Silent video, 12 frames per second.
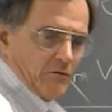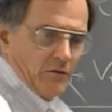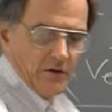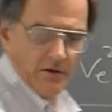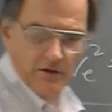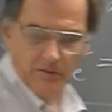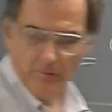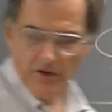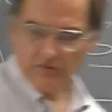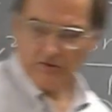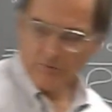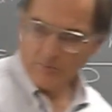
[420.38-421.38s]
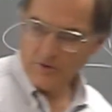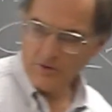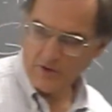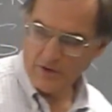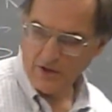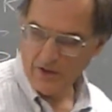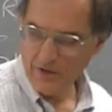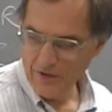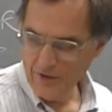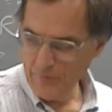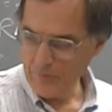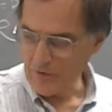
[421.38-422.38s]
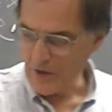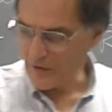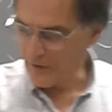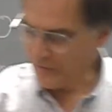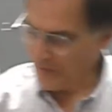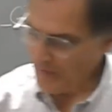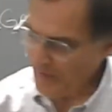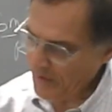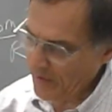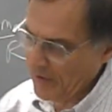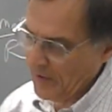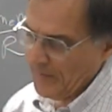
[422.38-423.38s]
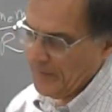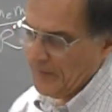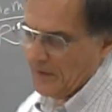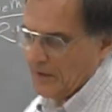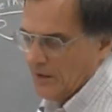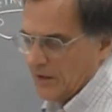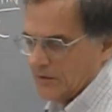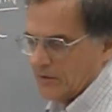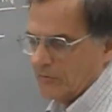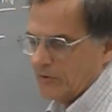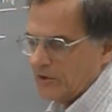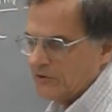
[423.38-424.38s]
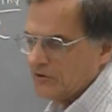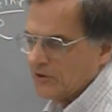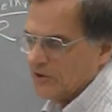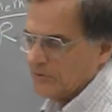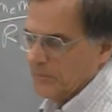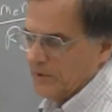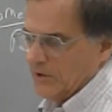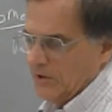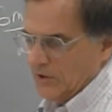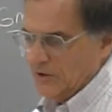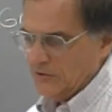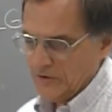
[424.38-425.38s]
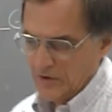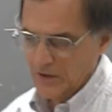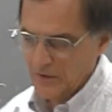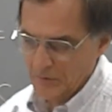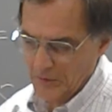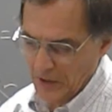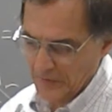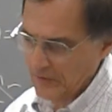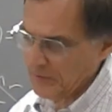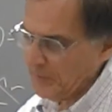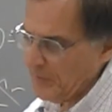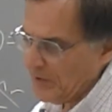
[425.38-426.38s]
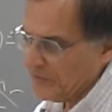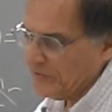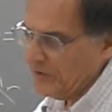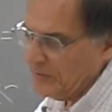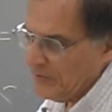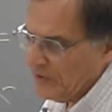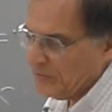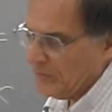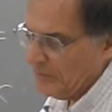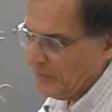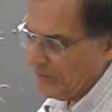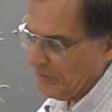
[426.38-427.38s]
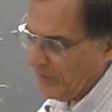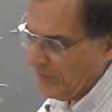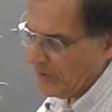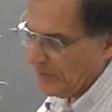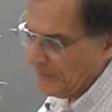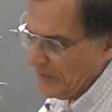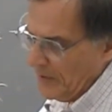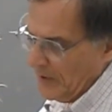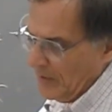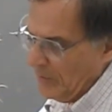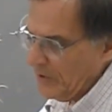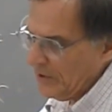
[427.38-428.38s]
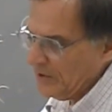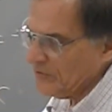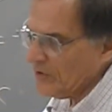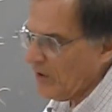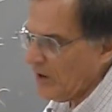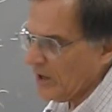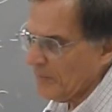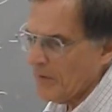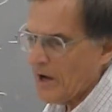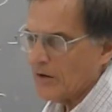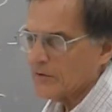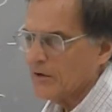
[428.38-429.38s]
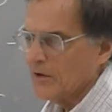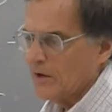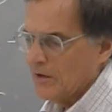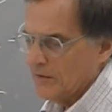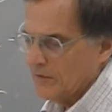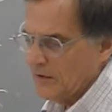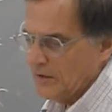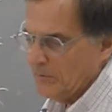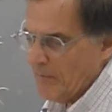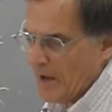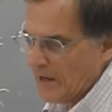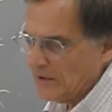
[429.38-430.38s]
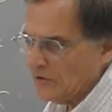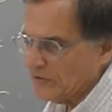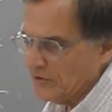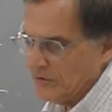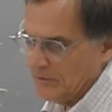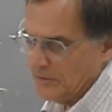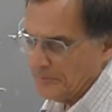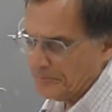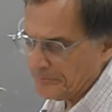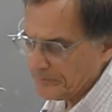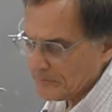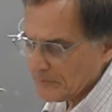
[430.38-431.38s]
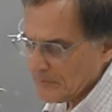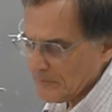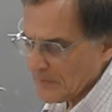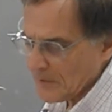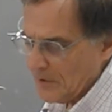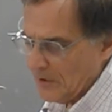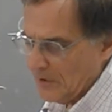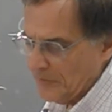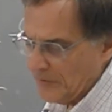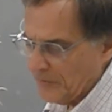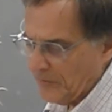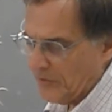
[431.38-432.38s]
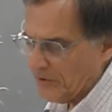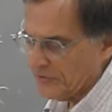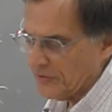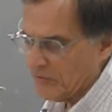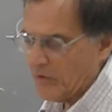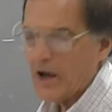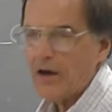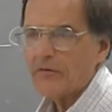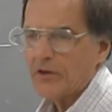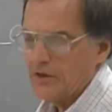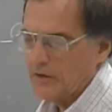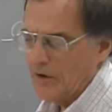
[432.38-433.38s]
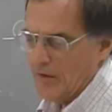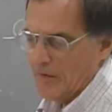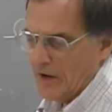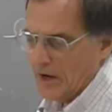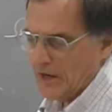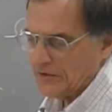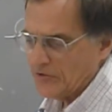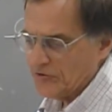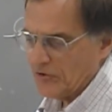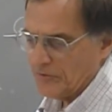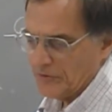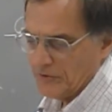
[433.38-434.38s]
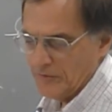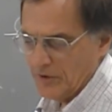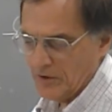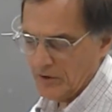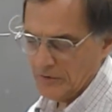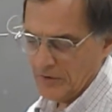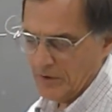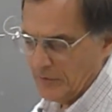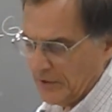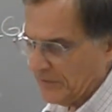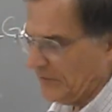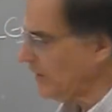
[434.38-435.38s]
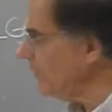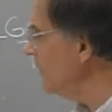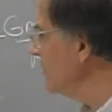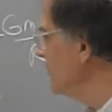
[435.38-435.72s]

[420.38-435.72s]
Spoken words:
really make some progress. The reason is because, and I think you may have seen this one before, we can talk about the magnitude of the force of gravity at the surface of the Earth. And we can think of it